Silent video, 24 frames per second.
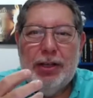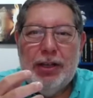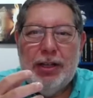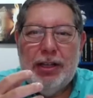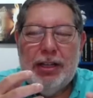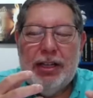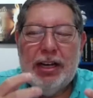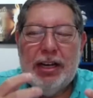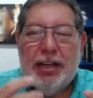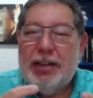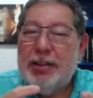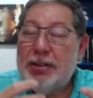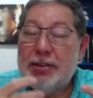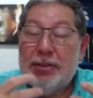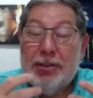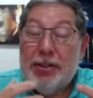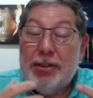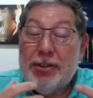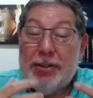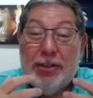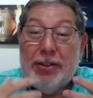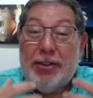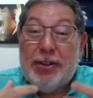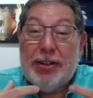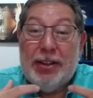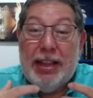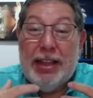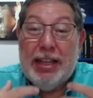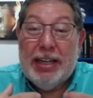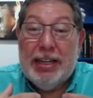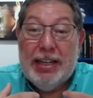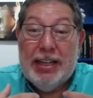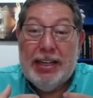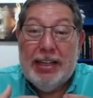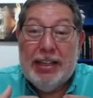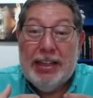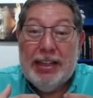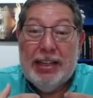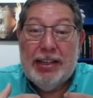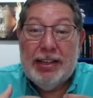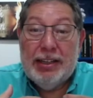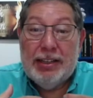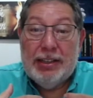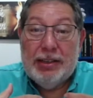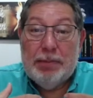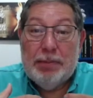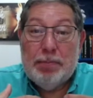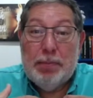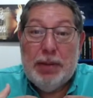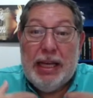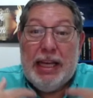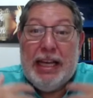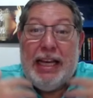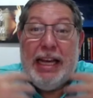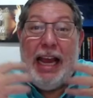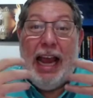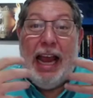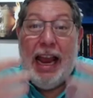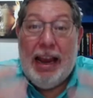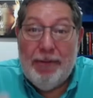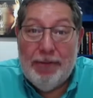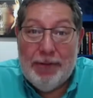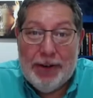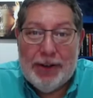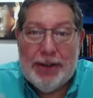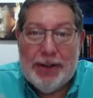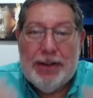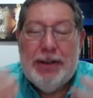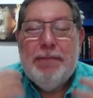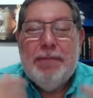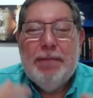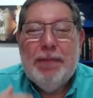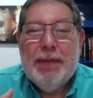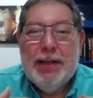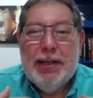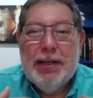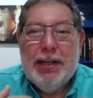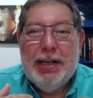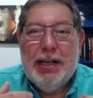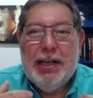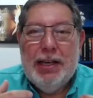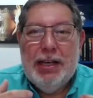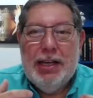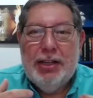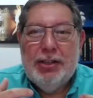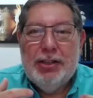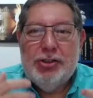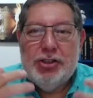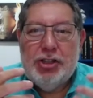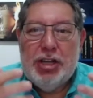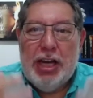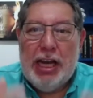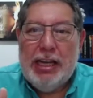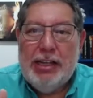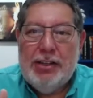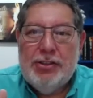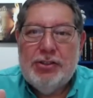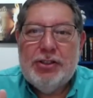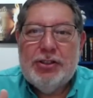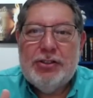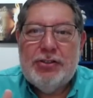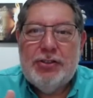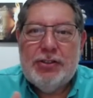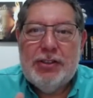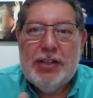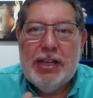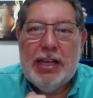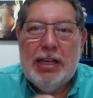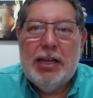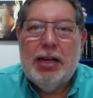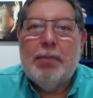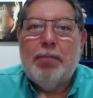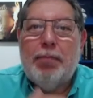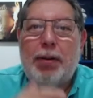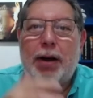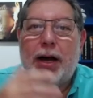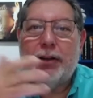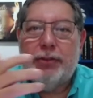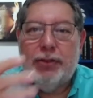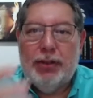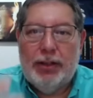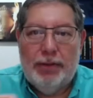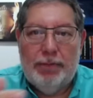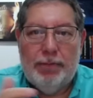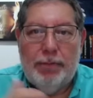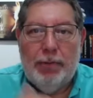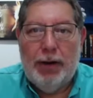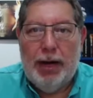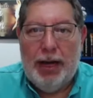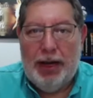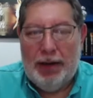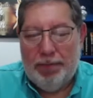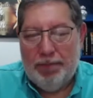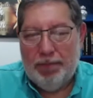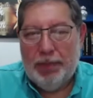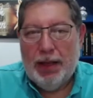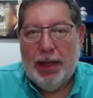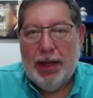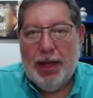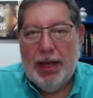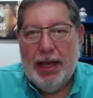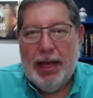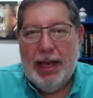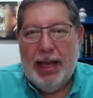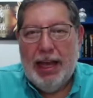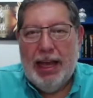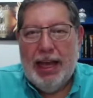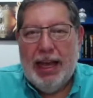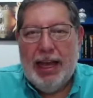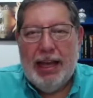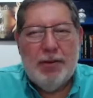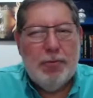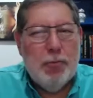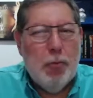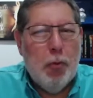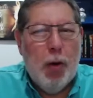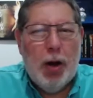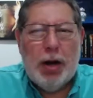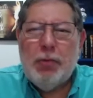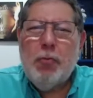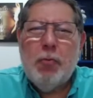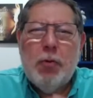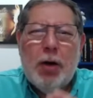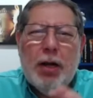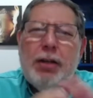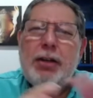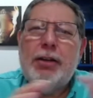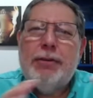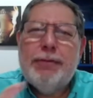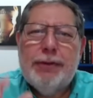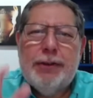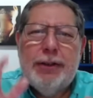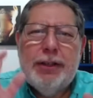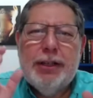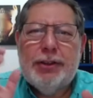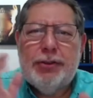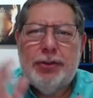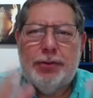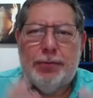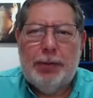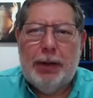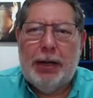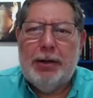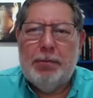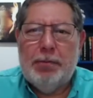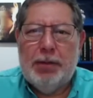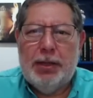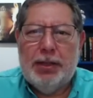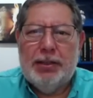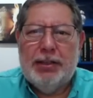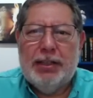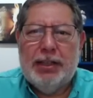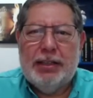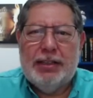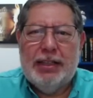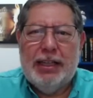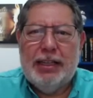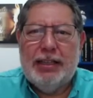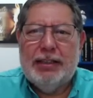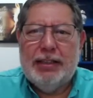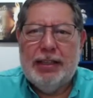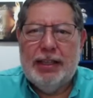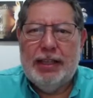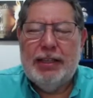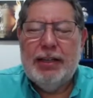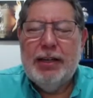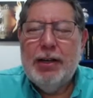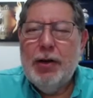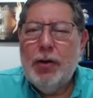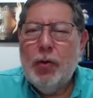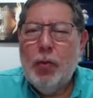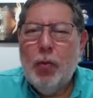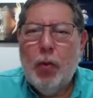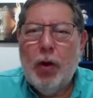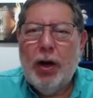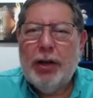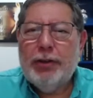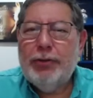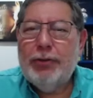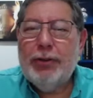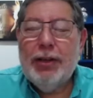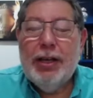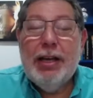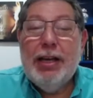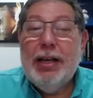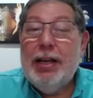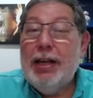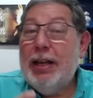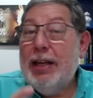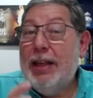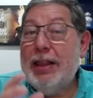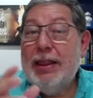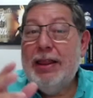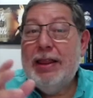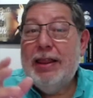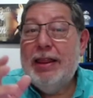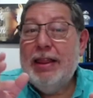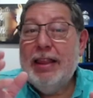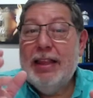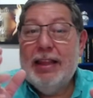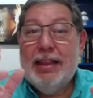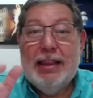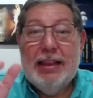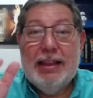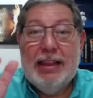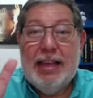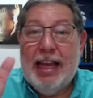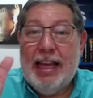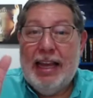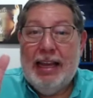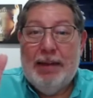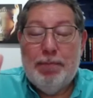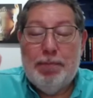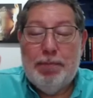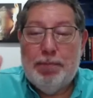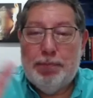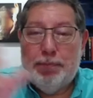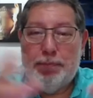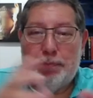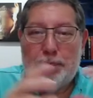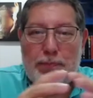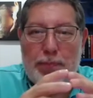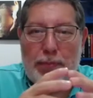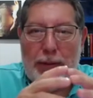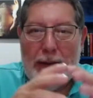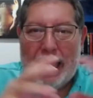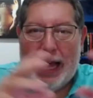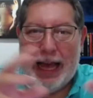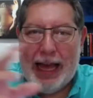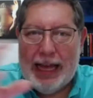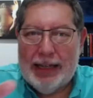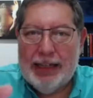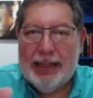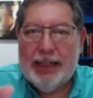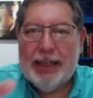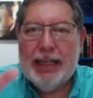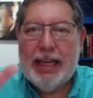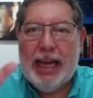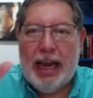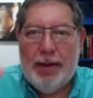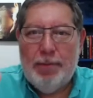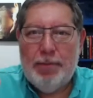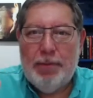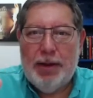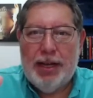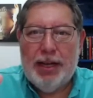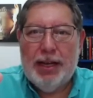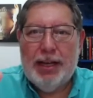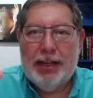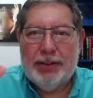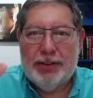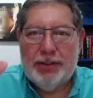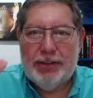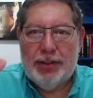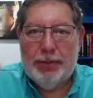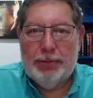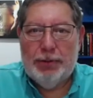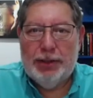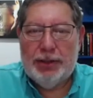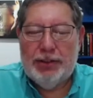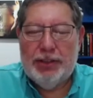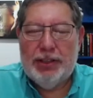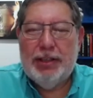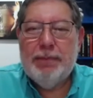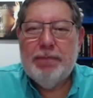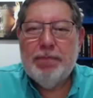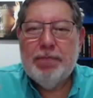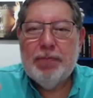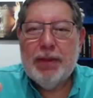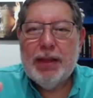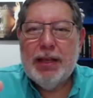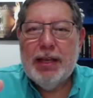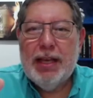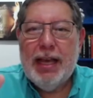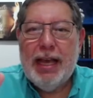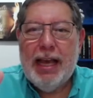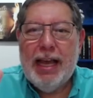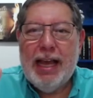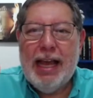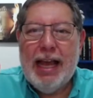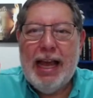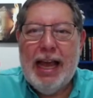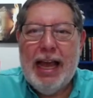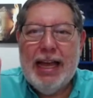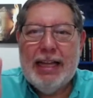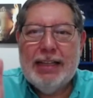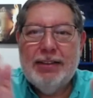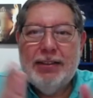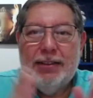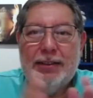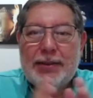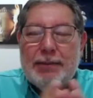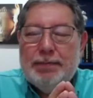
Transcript: their behavior changes in a positive way. And one wonderful experiment that they did was they planned a gaming activity, and